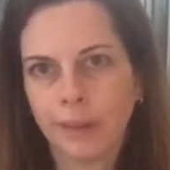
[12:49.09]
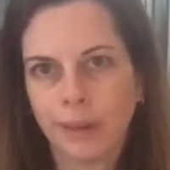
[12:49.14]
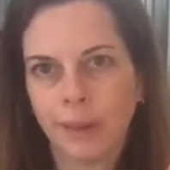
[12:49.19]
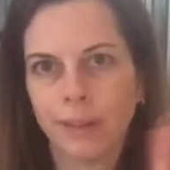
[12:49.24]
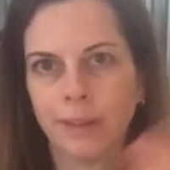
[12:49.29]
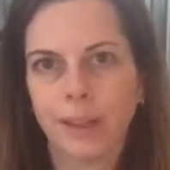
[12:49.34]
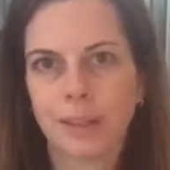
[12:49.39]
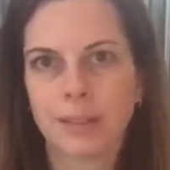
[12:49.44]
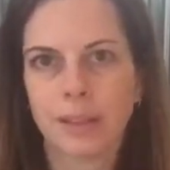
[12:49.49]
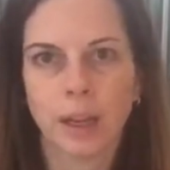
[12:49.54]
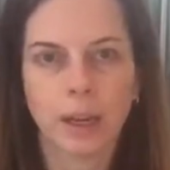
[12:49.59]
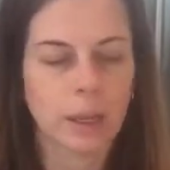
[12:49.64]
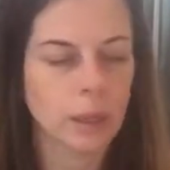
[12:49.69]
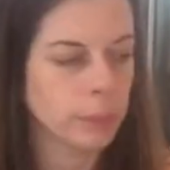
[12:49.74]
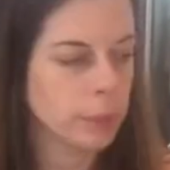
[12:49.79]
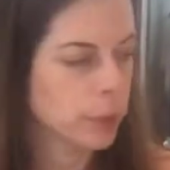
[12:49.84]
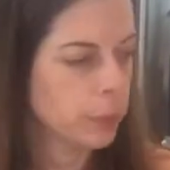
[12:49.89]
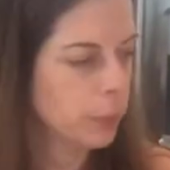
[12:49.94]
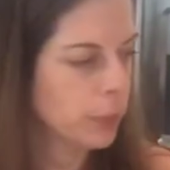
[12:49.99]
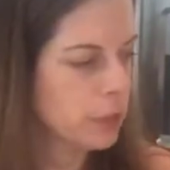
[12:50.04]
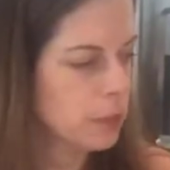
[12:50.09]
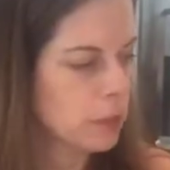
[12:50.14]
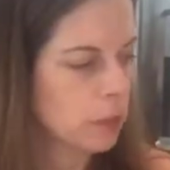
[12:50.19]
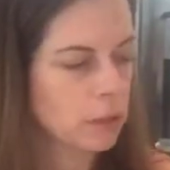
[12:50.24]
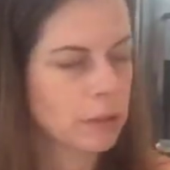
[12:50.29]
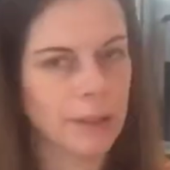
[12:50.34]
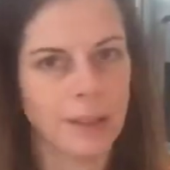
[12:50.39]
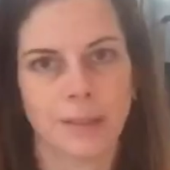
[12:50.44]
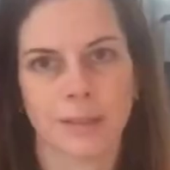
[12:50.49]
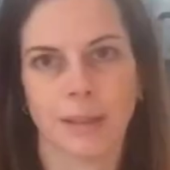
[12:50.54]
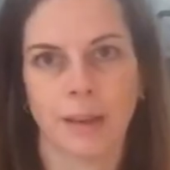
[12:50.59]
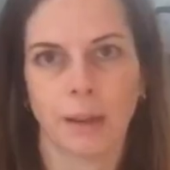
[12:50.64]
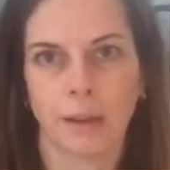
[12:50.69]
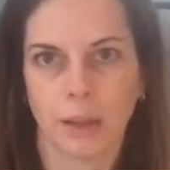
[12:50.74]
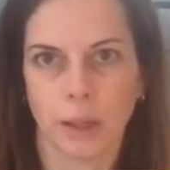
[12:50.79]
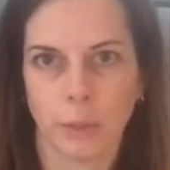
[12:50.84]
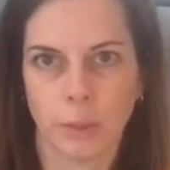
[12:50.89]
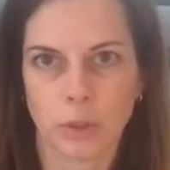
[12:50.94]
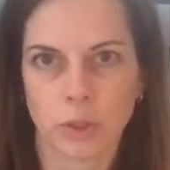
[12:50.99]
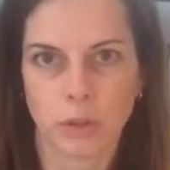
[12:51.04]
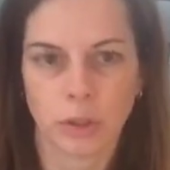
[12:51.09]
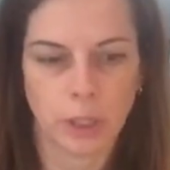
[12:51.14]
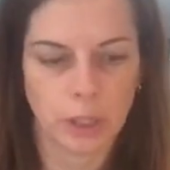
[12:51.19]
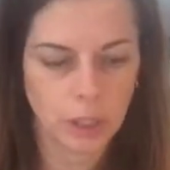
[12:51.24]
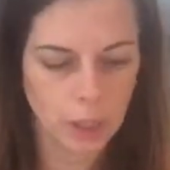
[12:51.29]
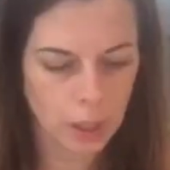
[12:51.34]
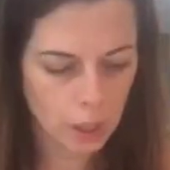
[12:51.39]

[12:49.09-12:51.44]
That's not going to be a big deal. That's not chemistry.